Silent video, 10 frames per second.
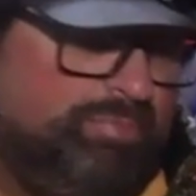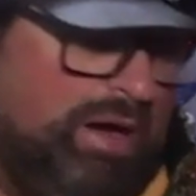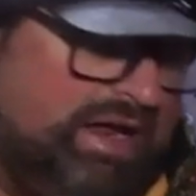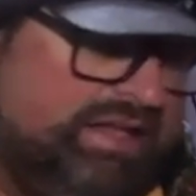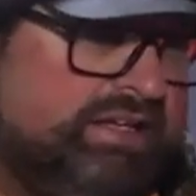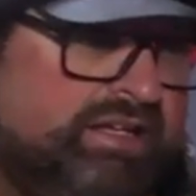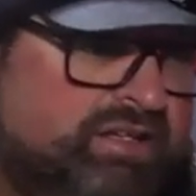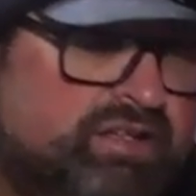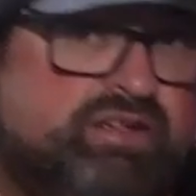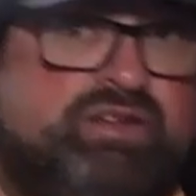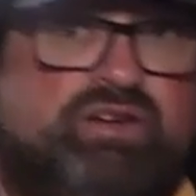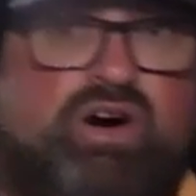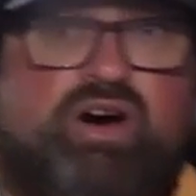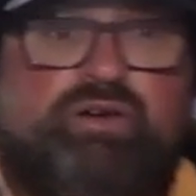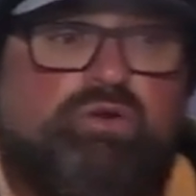pike
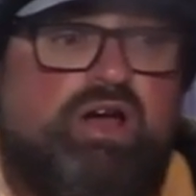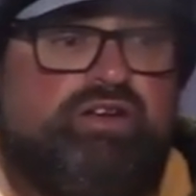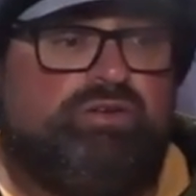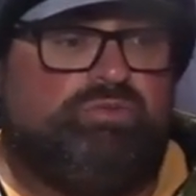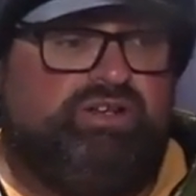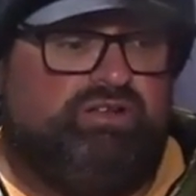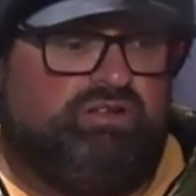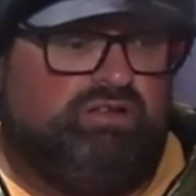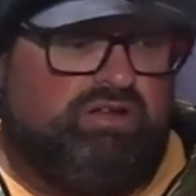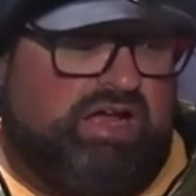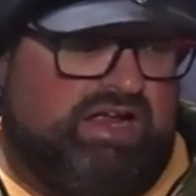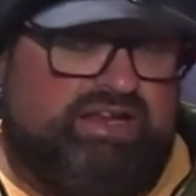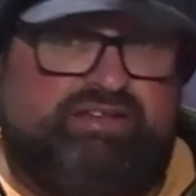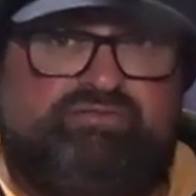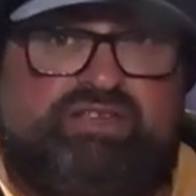on a rod and a reel.
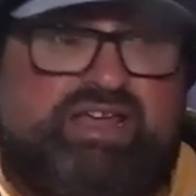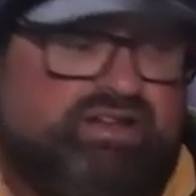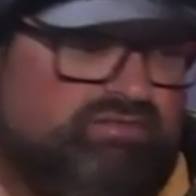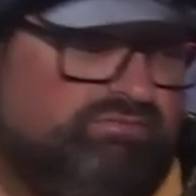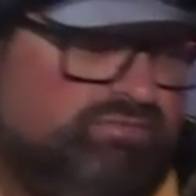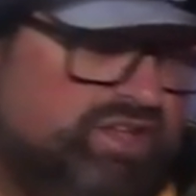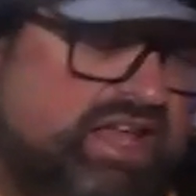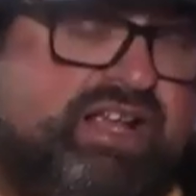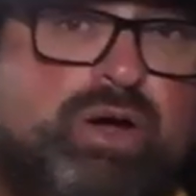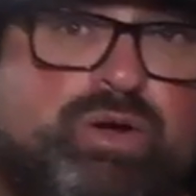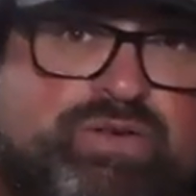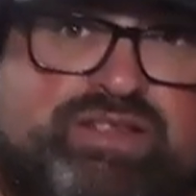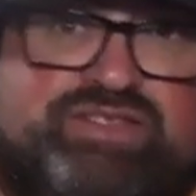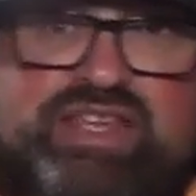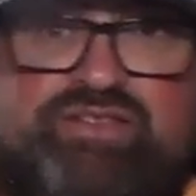I get a kick out of
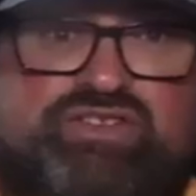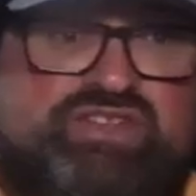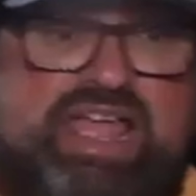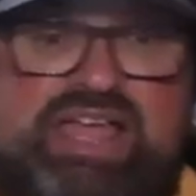it instead of just